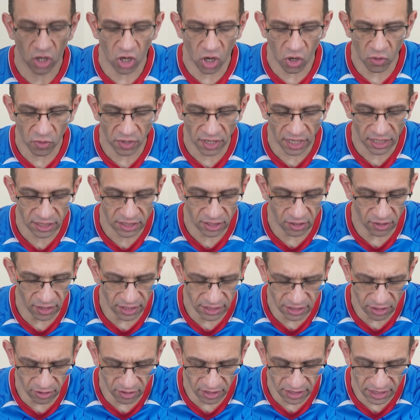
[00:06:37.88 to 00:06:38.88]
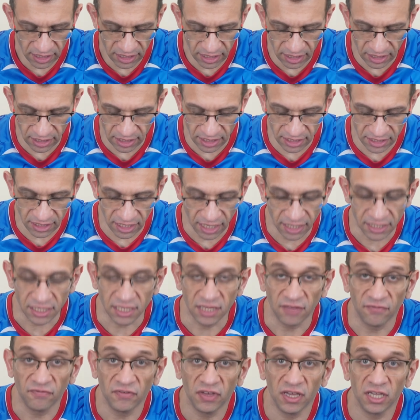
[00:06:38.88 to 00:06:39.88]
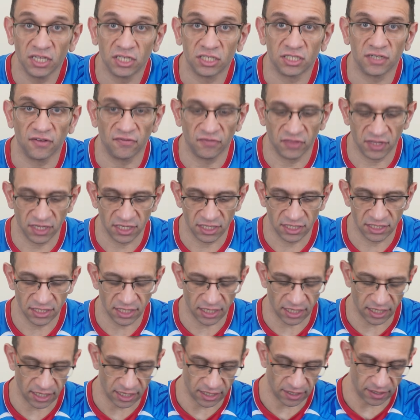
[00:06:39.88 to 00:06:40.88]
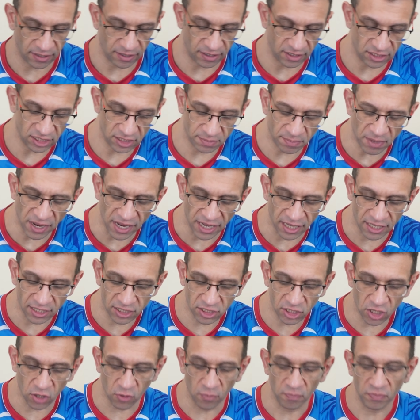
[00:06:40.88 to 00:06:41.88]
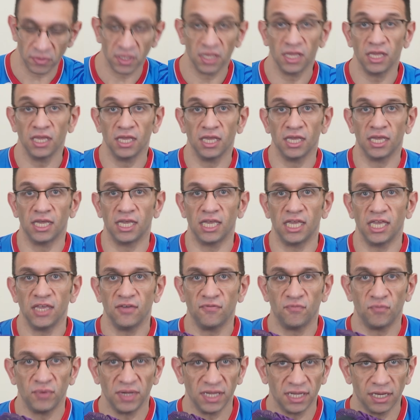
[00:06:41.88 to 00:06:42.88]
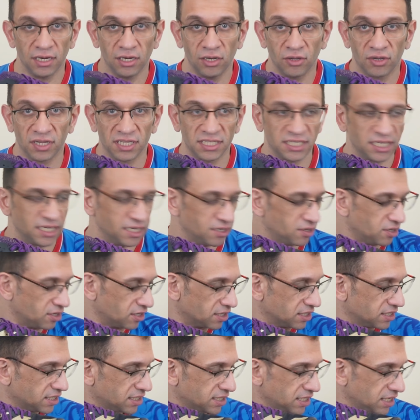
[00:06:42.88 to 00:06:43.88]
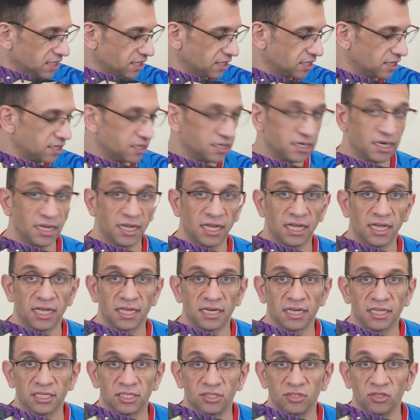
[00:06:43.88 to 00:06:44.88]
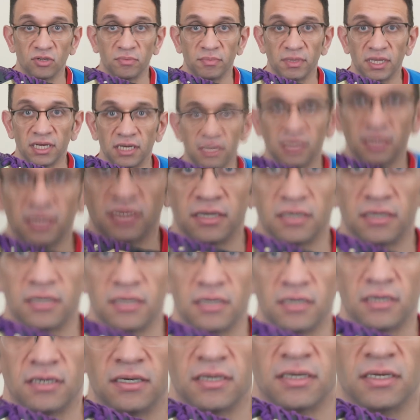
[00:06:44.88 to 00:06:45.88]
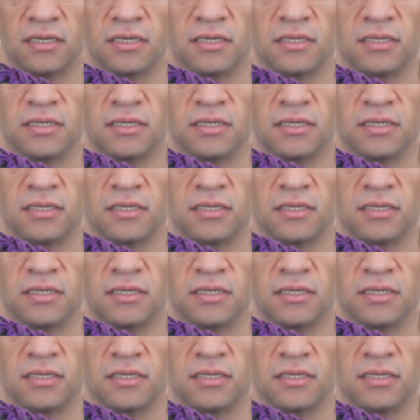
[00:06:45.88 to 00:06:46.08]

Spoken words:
Okay, so let's look at the design and the features of this spike. So if we look at it, you can see there, I'll zoom in.